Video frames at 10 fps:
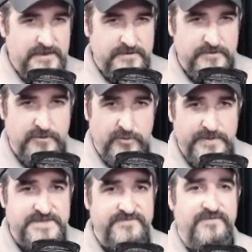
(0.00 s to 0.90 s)
little
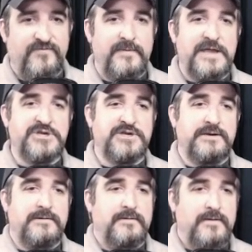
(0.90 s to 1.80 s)
bits of
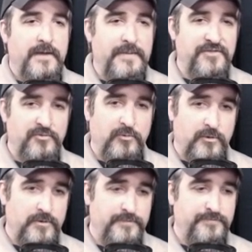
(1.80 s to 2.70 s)
information about the
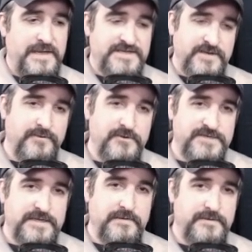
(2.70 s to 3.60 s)
world based on their
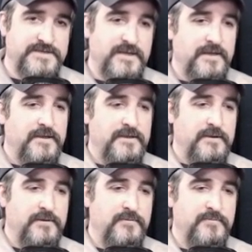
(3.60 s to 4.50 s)
skills.
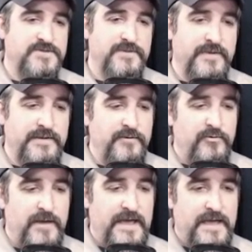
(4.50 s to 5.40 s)
Somebody
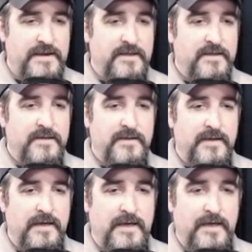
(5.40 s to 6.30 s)
who had
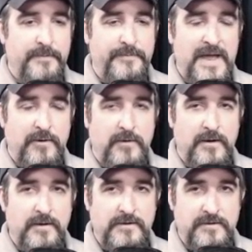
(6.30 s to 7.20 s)

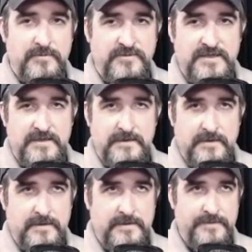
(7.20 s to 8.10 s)
background,
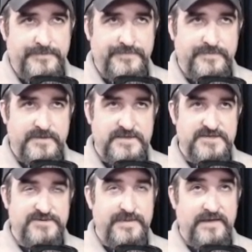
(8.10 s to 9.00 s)
because
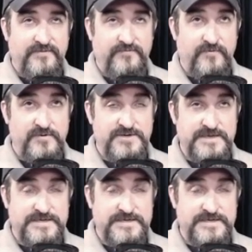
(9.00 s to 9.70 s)
this is back first and